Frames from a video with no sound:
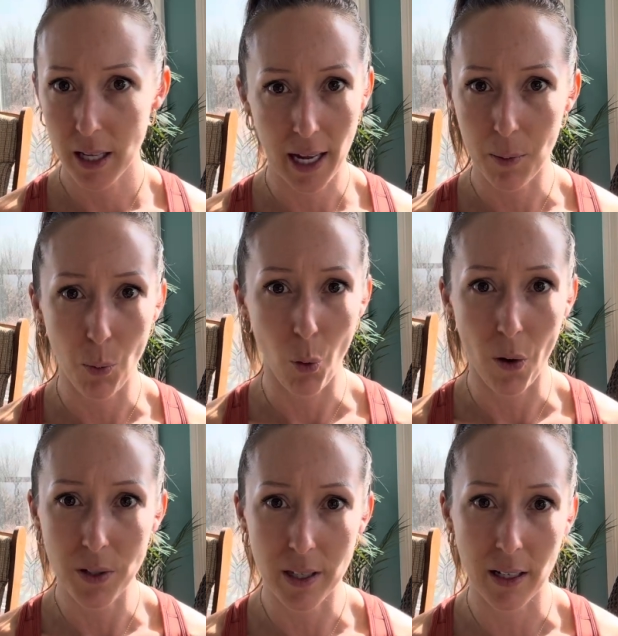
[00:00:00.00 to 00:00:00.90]
like, more
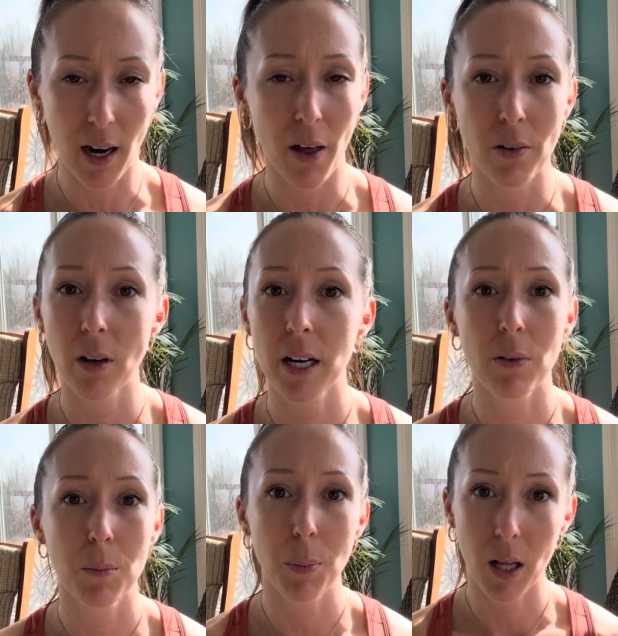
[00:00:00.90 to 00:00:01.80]
often than not, they're not
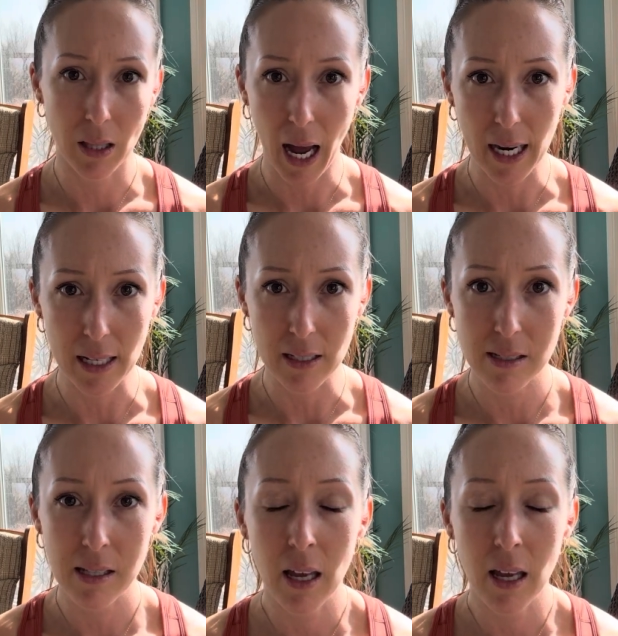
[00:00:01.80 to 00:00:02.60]
even Pilates.